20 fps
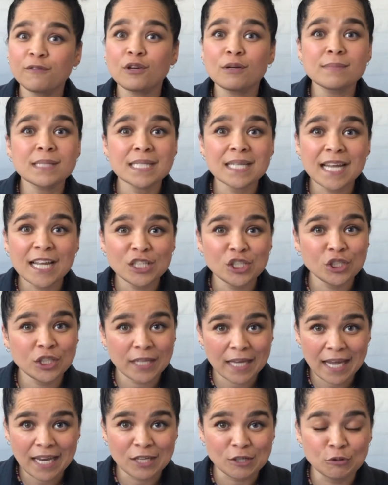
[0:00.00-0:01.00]
from scratch
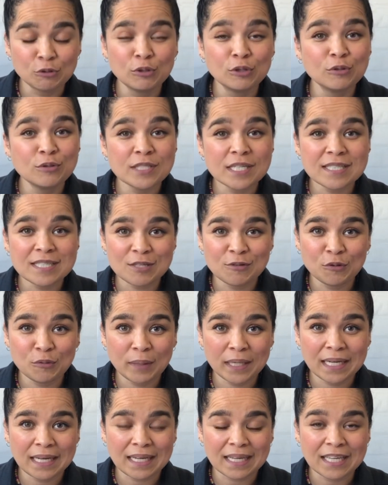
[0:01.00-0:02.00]
again. You lose it so
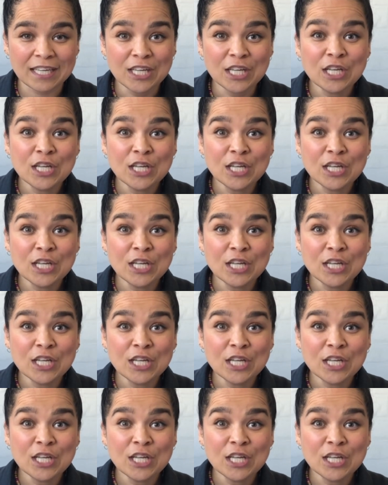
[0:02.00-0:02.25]
quickly.